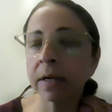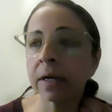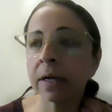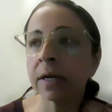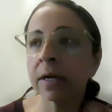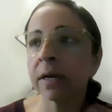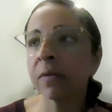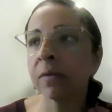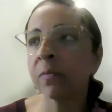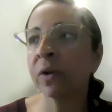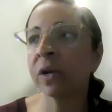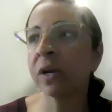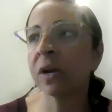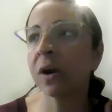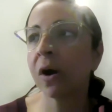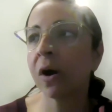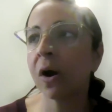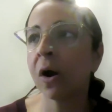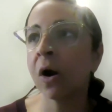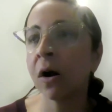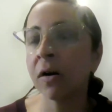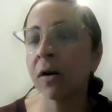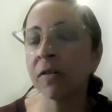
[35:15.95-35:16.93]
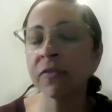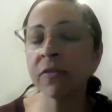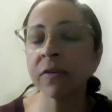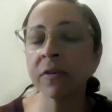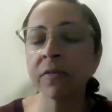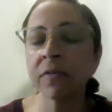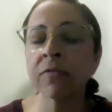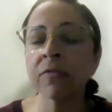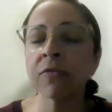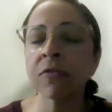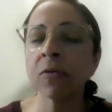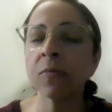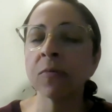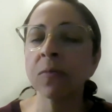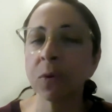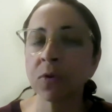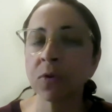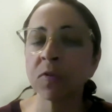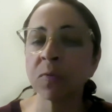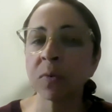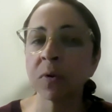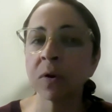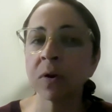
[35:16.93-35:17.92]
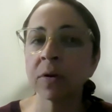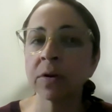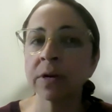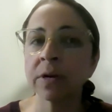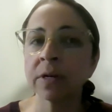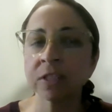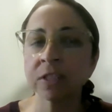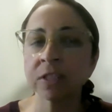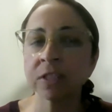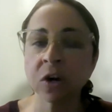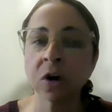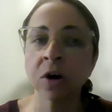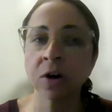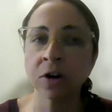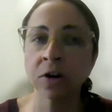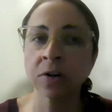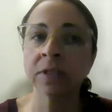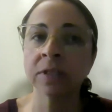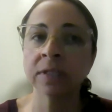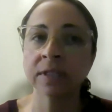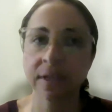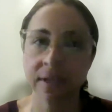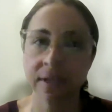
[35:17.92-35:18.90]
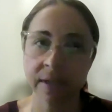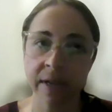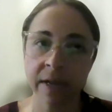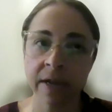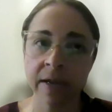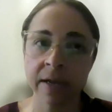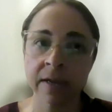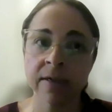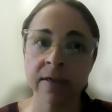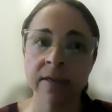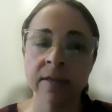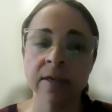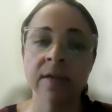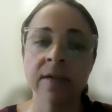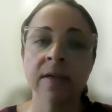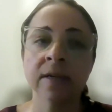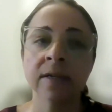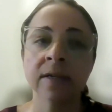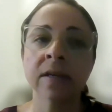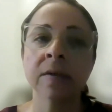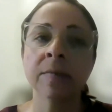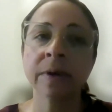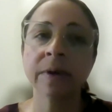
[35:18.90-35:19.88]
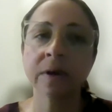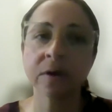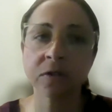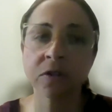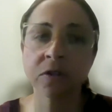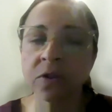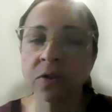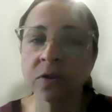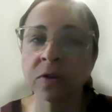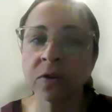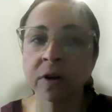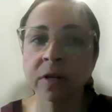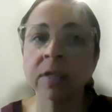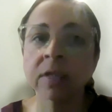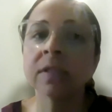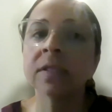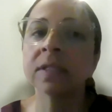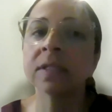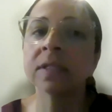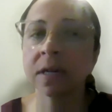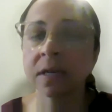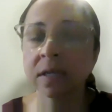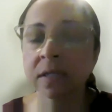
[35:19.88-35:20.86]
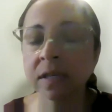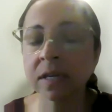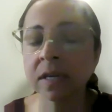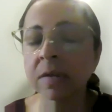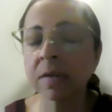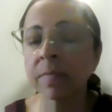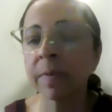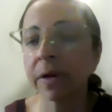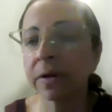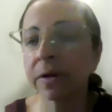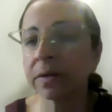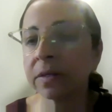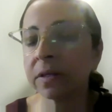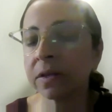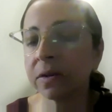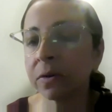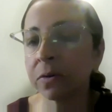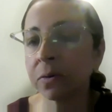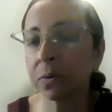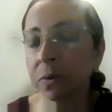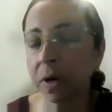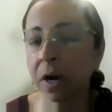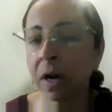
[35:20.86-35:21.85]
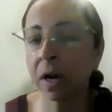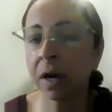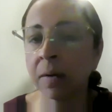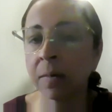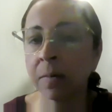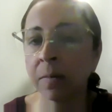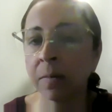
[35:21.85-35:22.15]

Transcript: And we often, for most products, are delayed compared to the United States and compared to